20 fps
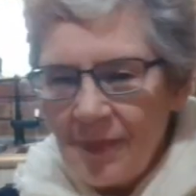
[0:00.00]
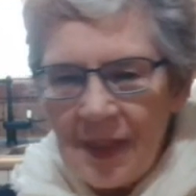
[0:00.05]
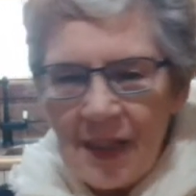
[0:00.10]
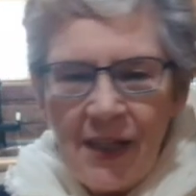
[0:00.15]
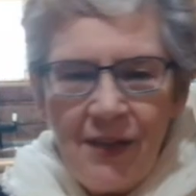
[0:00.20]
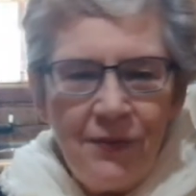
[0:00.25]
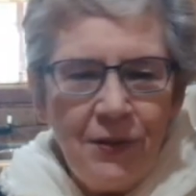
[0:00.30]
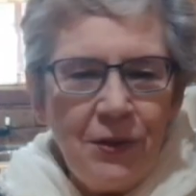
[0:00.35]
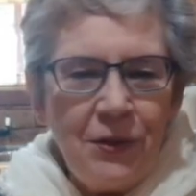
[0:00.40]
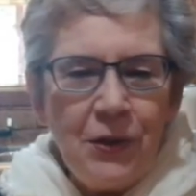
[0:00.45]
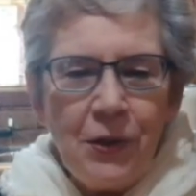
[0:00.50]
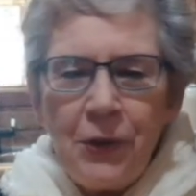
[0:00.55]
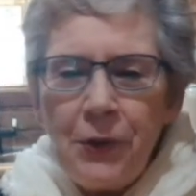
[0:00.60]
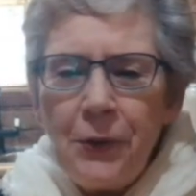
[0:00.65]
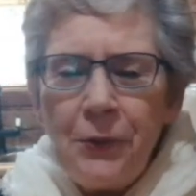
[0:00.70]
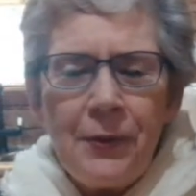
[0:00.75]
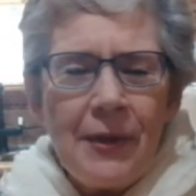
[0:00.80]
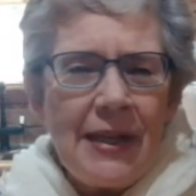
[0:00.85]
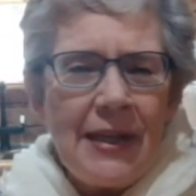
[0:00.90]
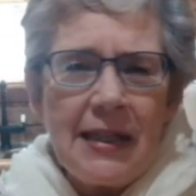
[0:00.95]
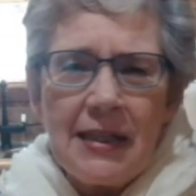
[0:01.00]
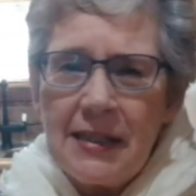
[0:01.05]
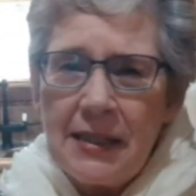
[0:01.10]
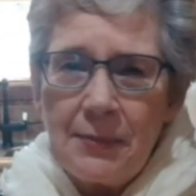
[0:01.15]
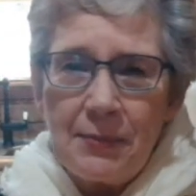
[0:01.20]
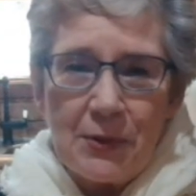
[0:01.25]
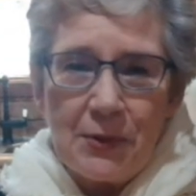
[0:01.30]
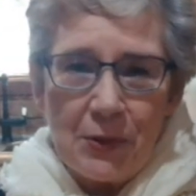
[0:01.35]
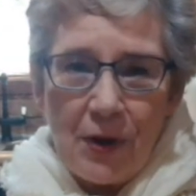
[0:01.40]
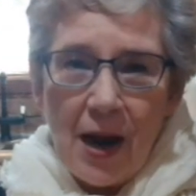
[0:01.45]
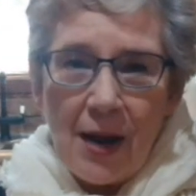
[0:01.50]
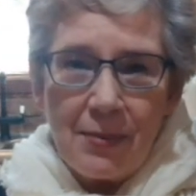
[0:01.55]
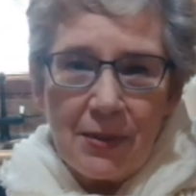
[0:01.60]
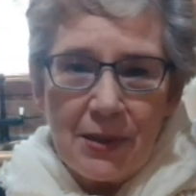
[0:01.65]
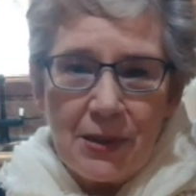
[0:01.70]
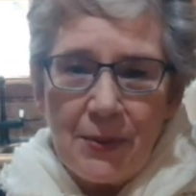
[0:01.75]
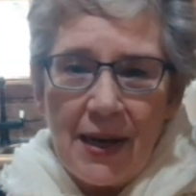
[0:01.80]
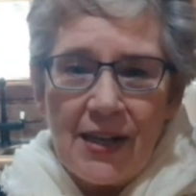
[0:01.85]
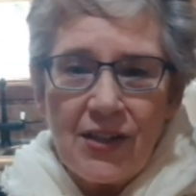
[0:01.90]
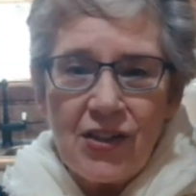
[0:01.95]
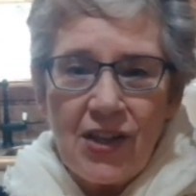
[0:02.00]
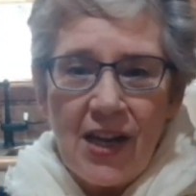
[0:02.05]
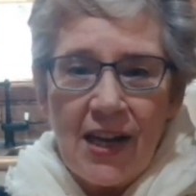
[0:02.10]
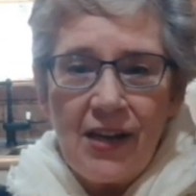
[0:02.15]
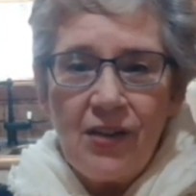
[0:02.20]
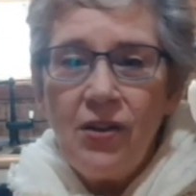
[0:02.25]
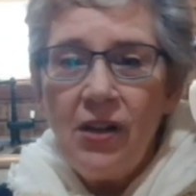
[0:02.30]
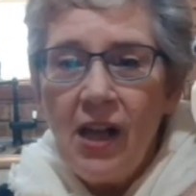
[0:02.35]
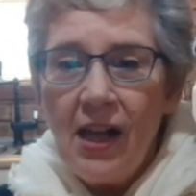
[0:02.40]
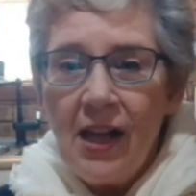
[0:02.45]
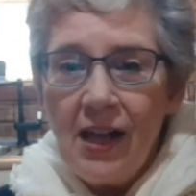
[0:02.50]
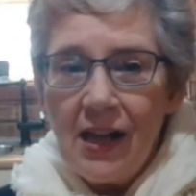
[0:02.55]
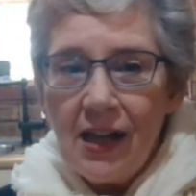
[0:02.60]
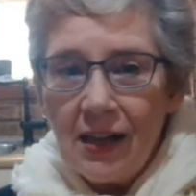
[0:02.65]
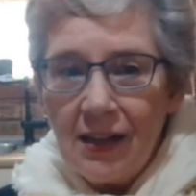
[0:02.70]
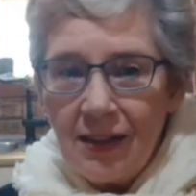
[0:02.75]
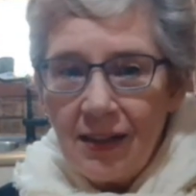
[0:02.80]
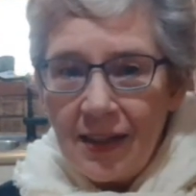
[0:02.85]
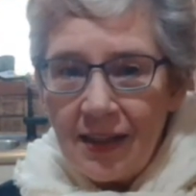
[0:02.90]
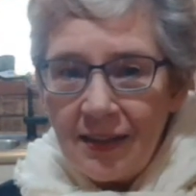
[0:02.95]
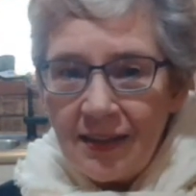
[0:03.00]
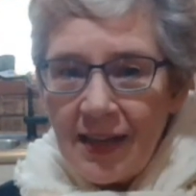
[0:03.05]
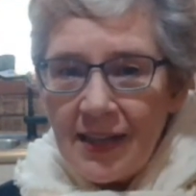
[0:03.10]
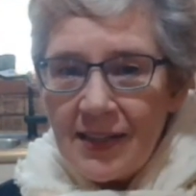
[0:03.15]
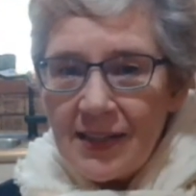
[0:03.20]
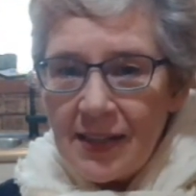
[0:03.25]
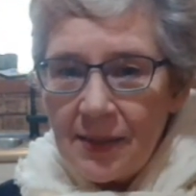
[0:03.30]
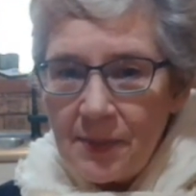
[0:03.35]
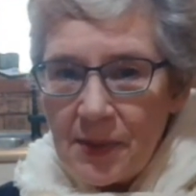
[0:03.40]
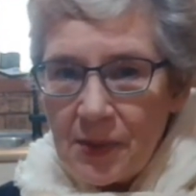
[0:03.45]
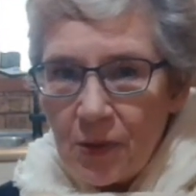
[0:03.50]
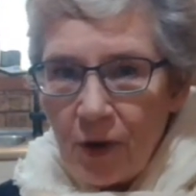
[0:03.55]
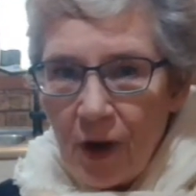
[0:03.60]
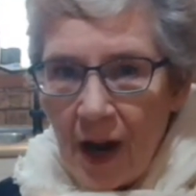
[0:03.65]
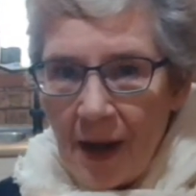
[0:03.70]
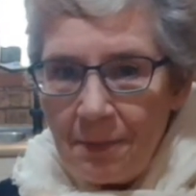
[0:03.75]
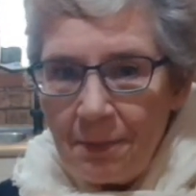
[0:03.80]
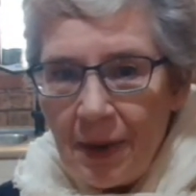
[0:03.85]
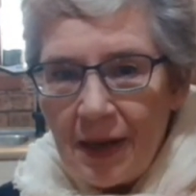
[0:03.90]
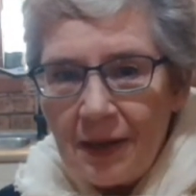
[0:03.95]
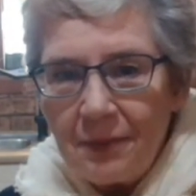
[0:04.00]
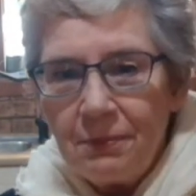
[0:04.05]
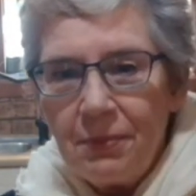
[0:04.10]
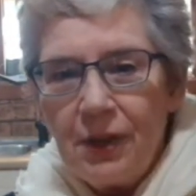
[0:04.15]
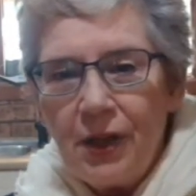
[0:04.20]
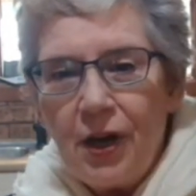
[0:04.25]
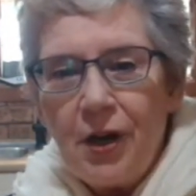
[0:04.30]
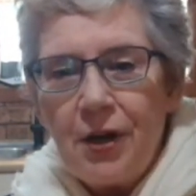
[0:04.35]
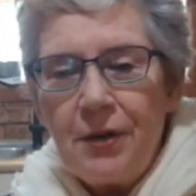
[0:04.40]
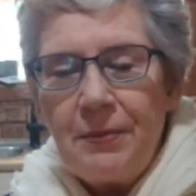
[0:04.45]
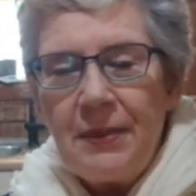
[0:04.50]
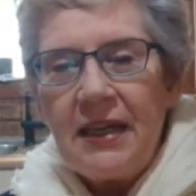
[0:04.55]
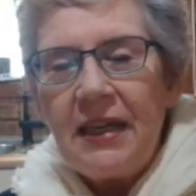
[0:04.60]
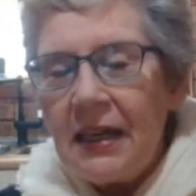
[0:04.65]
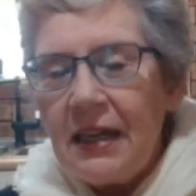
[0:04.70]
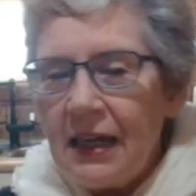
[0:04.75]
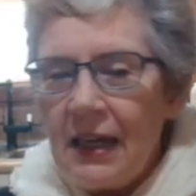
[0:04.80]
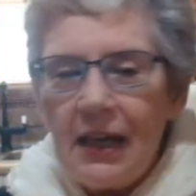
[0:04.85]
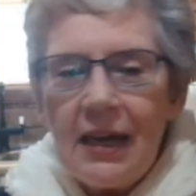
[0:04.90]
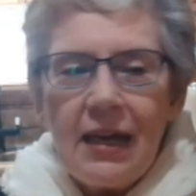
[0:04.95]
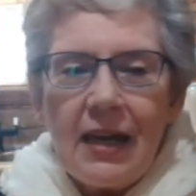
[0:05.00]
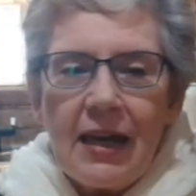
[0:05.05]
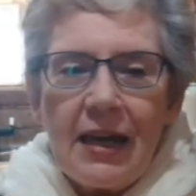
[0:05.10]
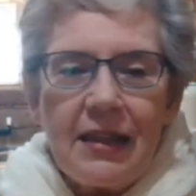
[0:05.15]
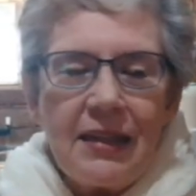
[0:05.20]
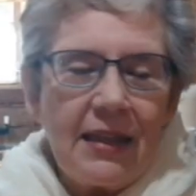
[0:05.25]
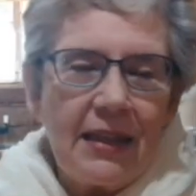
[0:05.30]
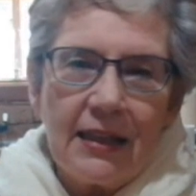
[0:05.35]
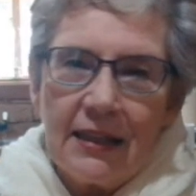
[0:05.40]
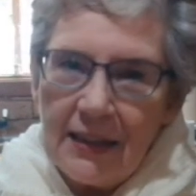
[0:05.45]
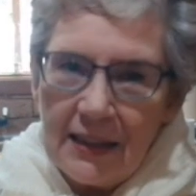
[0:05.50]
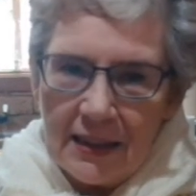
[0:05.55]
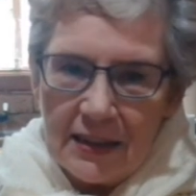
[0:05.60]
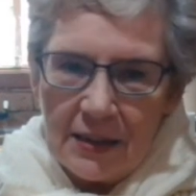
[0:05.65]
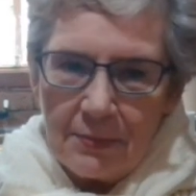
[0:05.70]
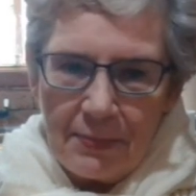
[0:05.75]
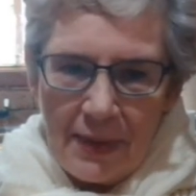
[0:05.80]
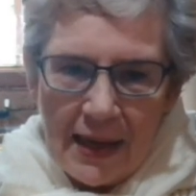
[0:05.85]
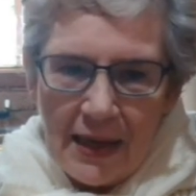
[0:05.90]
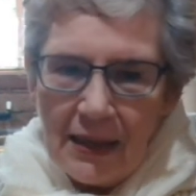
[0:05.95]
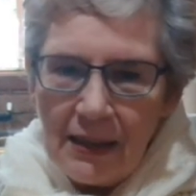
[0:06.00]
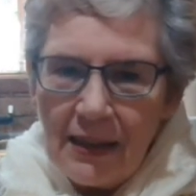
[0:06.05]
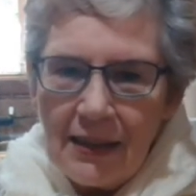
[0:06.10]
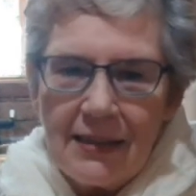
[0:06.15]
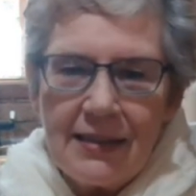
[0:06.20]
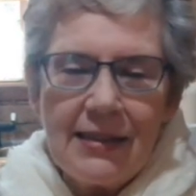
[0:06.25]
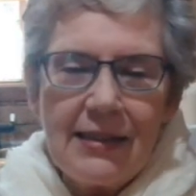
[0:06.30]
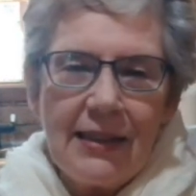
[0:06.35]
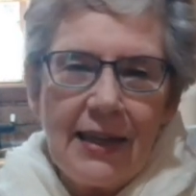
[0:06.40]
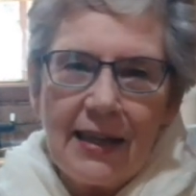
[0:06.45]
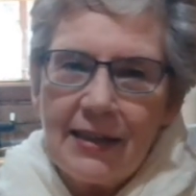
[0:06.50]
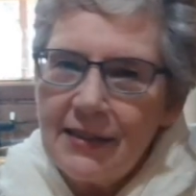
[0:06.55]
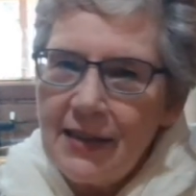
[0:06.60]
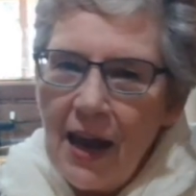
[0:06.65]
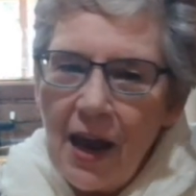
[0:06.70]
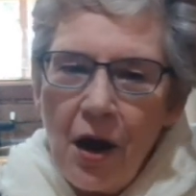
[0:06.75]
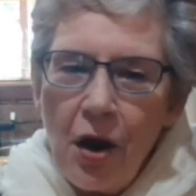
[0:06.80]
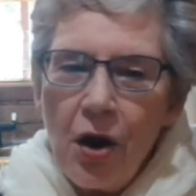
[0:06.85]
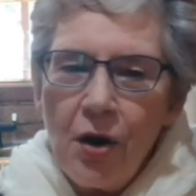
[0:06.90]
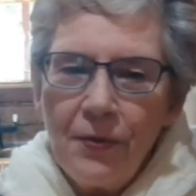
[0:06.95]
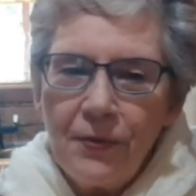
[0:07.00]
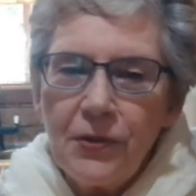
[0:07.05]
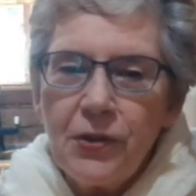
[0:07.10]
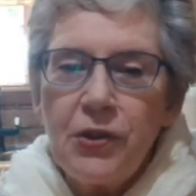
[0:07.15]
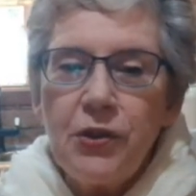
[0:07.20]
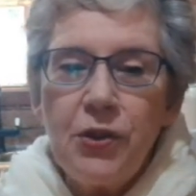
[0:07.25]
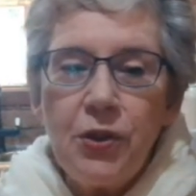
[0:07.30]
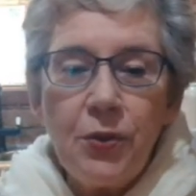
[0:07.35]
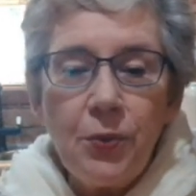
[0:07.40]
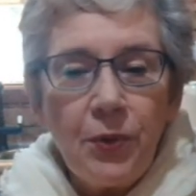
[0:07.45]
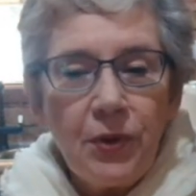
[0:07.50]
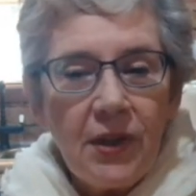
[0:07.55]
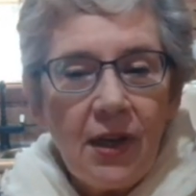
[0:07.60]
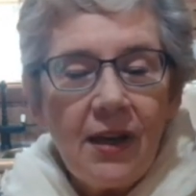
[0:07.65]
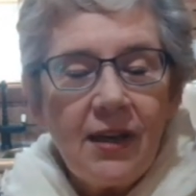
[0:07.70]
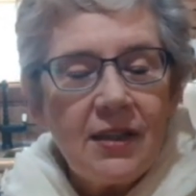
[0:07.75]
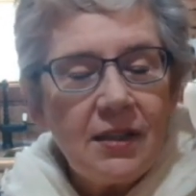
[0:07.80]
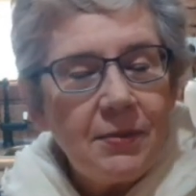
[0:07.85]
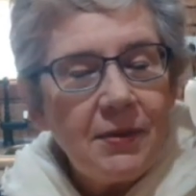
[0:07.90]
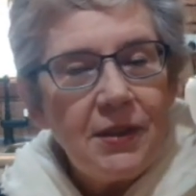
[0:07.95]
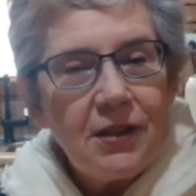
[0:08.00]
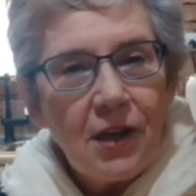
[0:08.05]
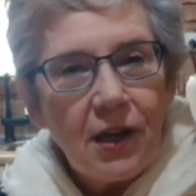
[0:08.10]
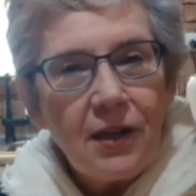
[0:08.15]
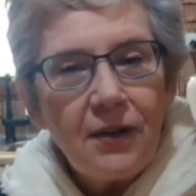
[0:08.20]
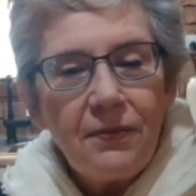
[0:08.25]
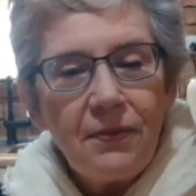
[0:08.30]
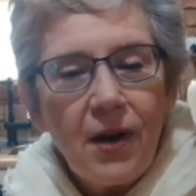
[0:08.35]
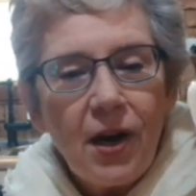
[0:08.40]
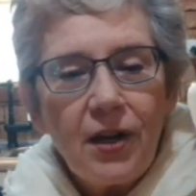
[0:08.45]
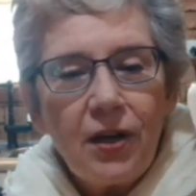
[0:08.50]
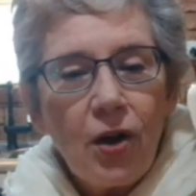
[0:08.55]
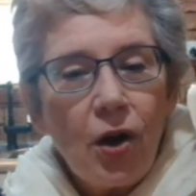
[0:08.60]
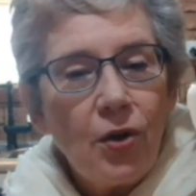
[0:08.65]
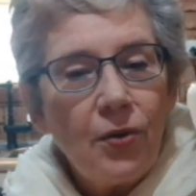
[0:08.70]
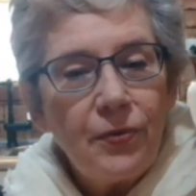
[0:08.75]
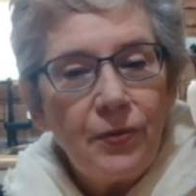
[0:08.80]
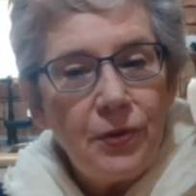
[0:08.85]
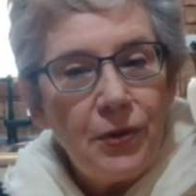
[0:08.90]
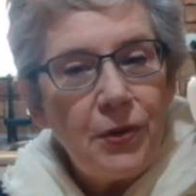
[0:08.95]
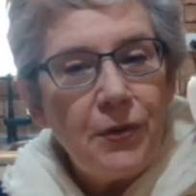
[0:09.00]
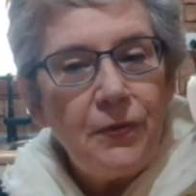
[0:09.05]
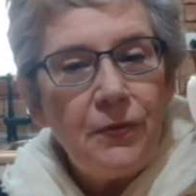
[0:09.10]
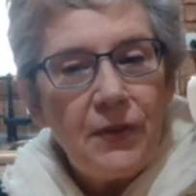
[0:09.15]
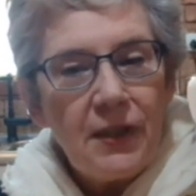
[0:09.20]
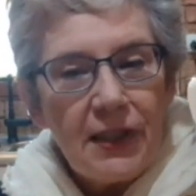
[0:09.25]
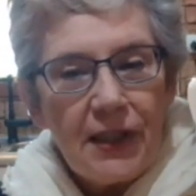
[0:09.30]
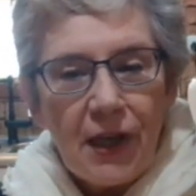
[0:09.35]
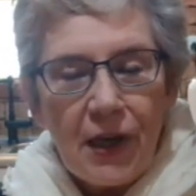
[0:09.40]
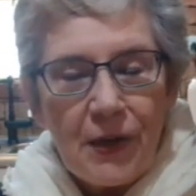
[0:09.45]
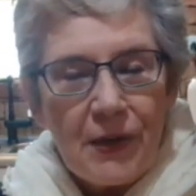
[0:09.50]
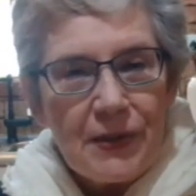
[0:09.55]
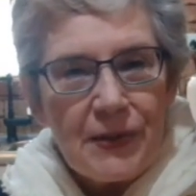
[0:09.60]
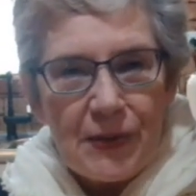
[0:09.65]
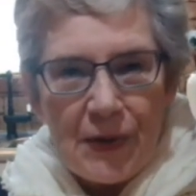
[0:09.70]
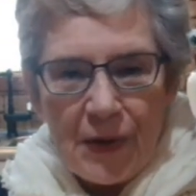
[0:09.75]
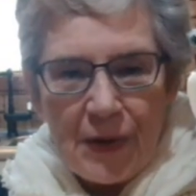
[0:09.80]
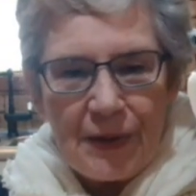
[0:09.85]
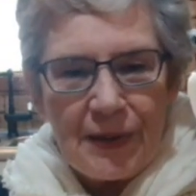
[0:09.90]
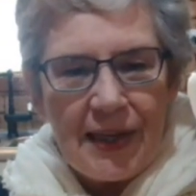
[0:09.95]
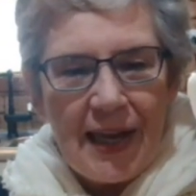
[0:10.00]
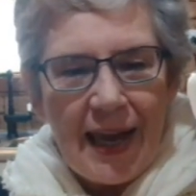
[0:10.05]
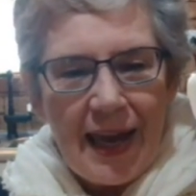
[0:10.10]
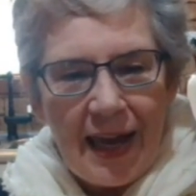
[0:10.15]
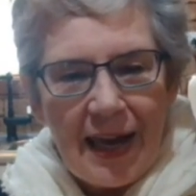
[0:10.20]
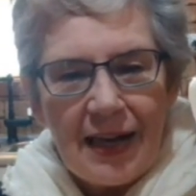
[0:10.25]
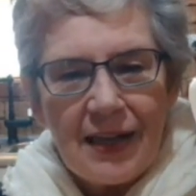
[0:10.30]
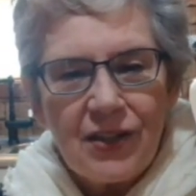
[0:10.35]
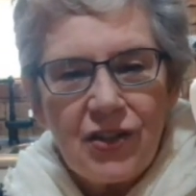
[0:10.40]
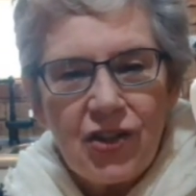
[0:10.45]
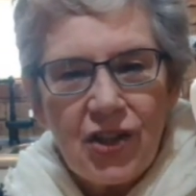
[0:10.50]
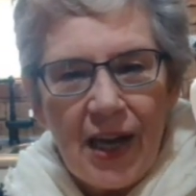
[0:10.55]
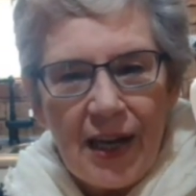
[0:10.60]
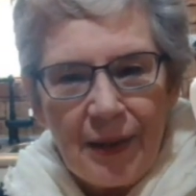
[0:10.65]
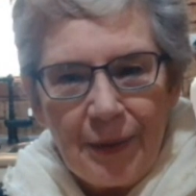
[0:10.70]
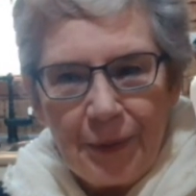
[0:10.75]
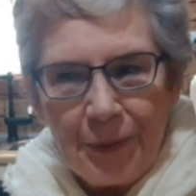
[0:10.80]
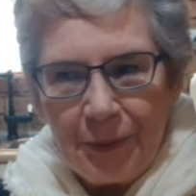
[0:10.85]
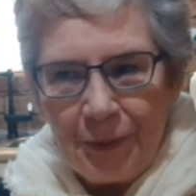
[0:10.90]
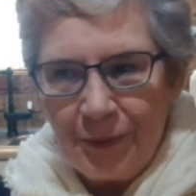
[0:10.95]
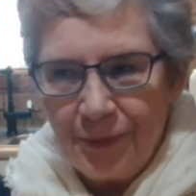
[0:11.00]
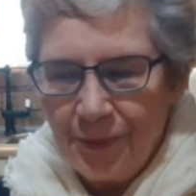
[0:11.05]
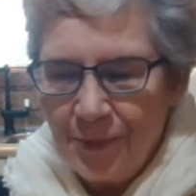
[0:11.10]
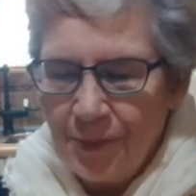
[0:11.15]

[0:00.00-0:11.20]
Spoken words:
If you're not already a subscriber to our channel, click that subscribe button below me and then click the bell and select how often you would like to be notified of new videos on our channel.